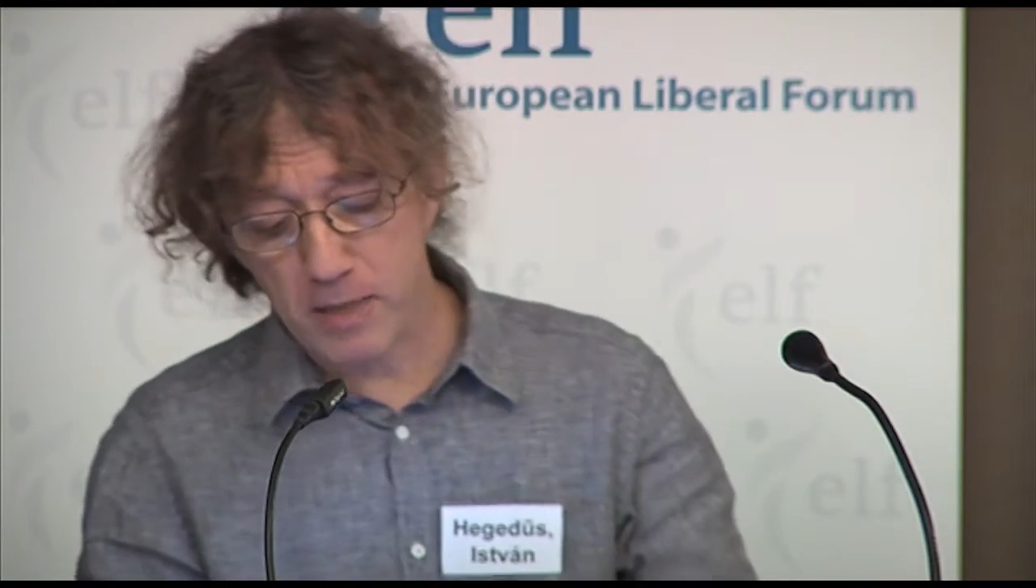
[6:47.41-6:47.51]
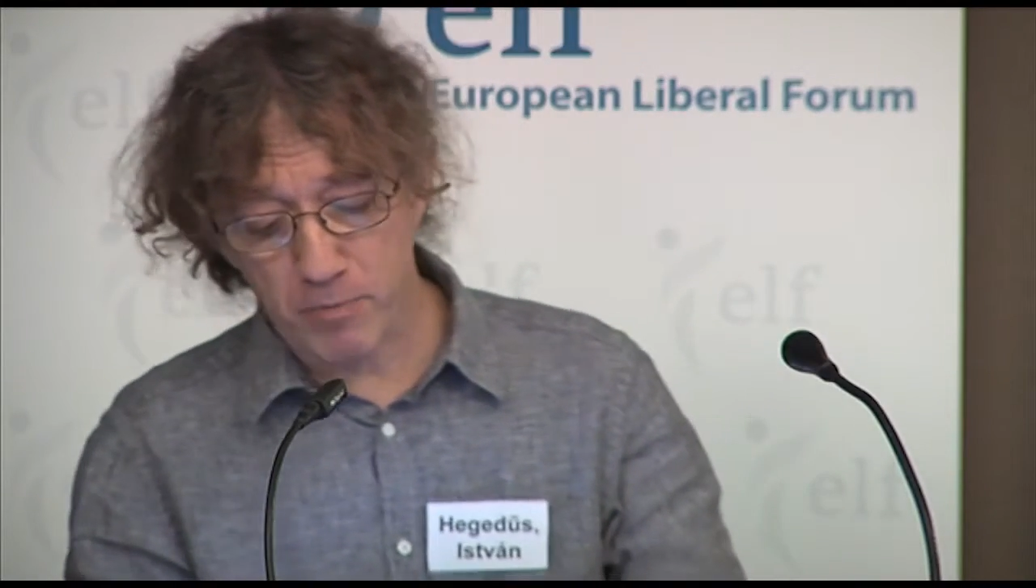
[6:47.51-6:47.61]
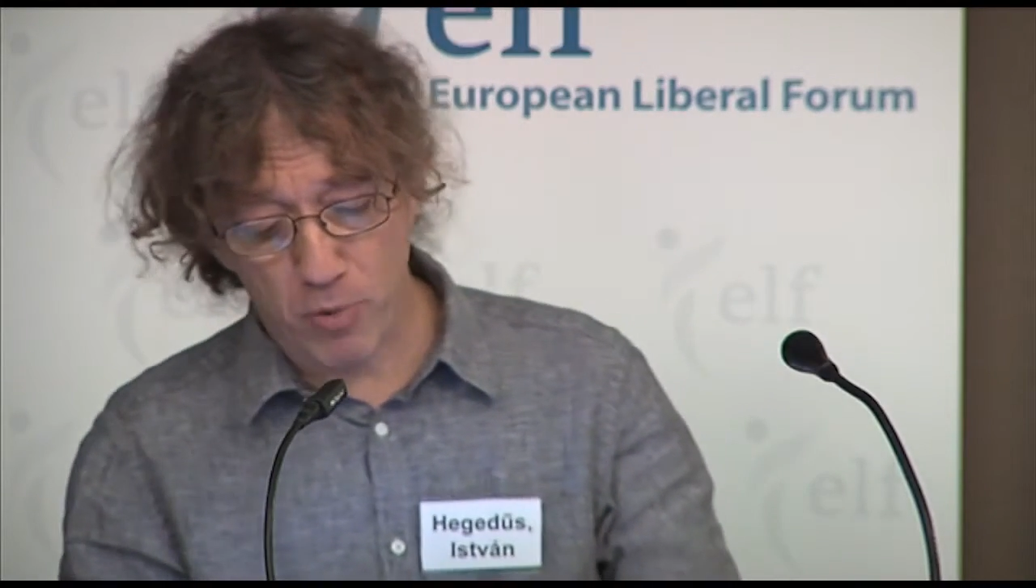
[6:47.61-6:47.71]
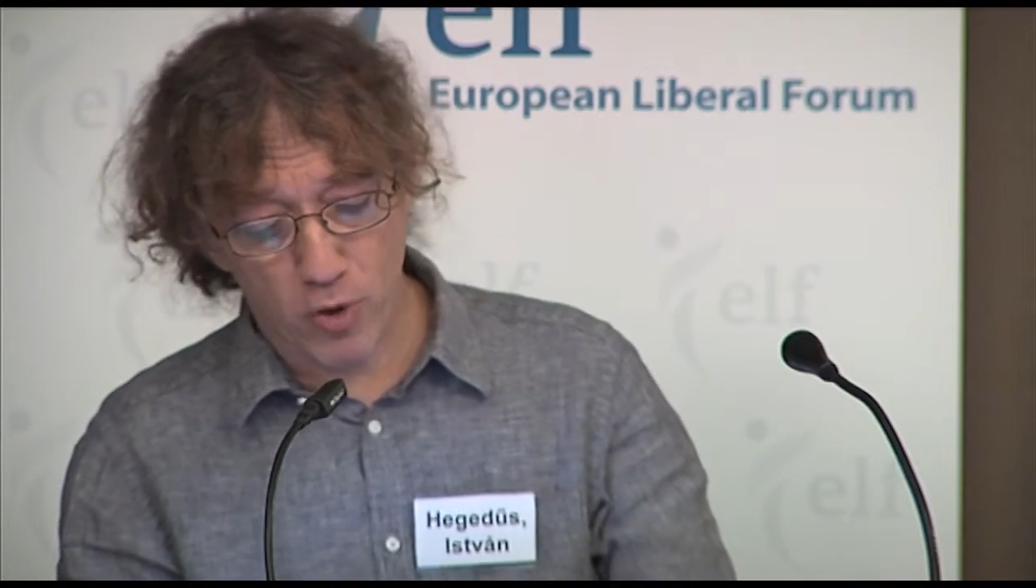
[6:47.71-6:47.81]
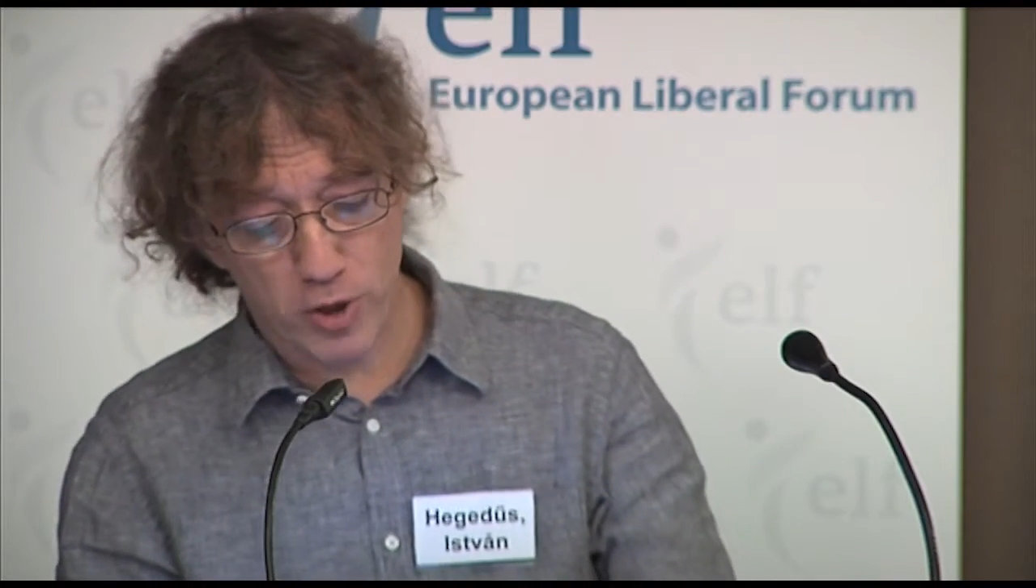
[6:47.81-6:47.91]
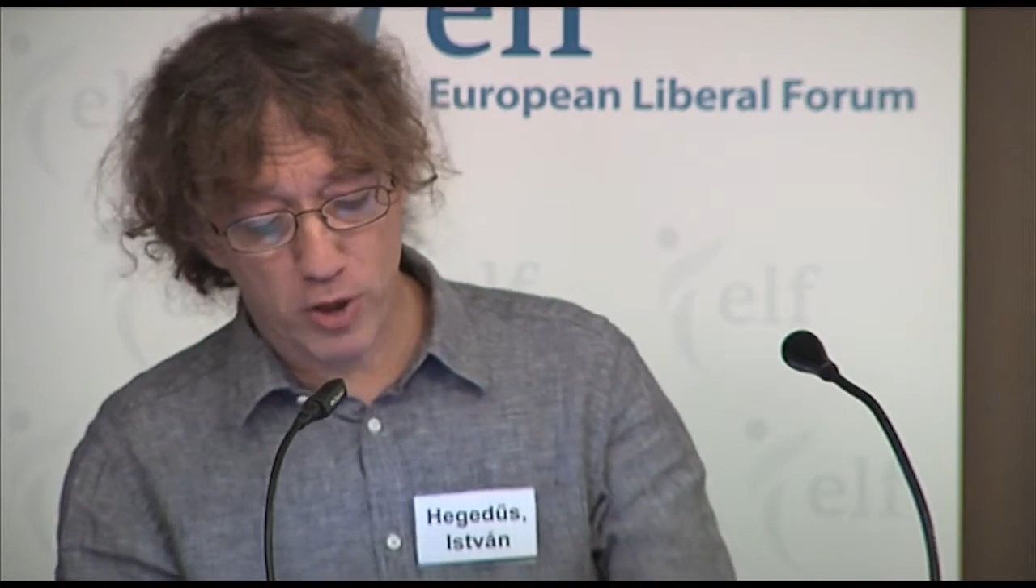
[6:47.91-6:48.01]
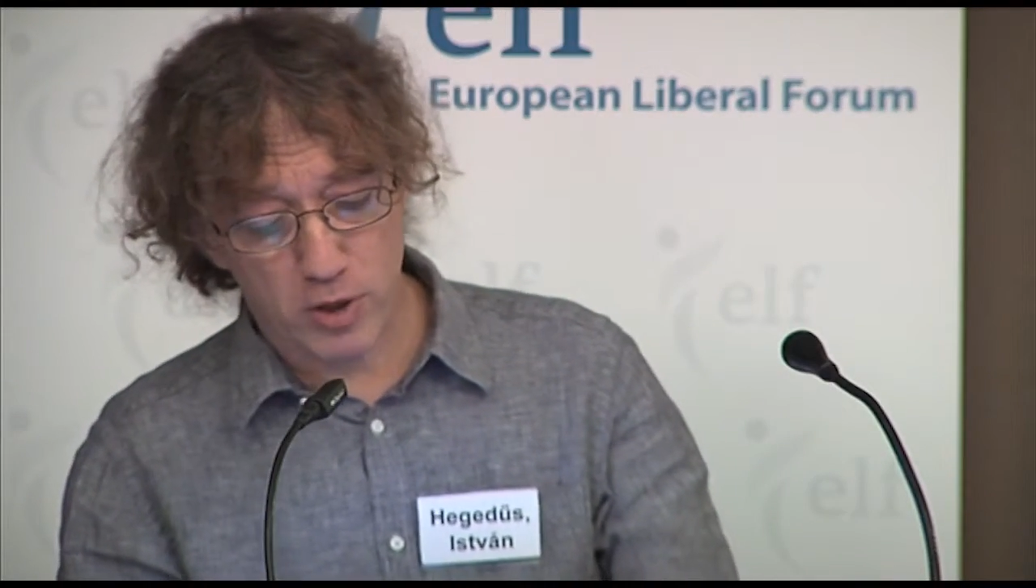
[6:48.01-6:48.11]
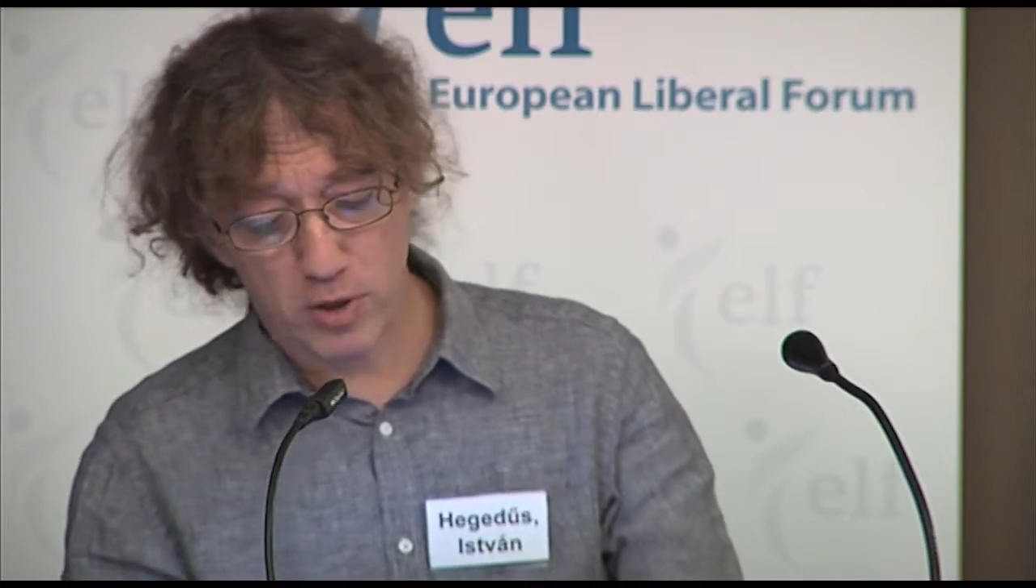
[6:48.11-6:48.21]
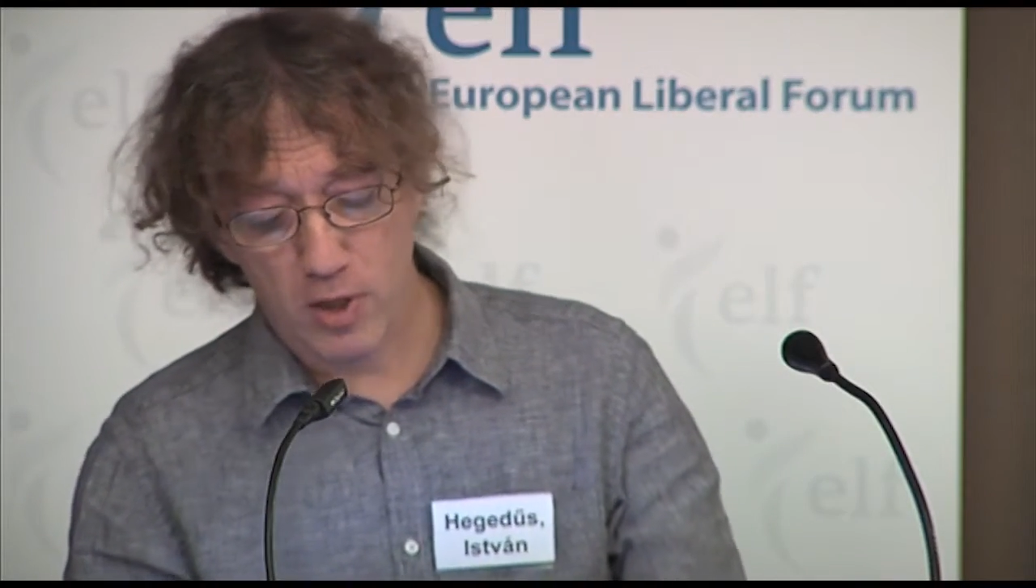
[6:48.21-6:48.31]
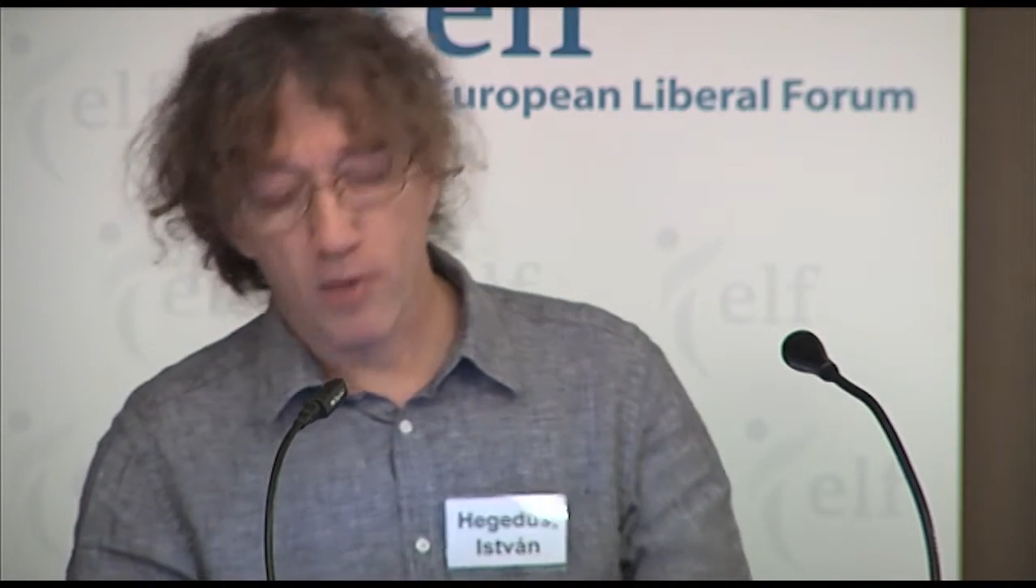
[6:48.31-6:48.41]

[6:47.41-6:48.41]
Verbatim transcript: important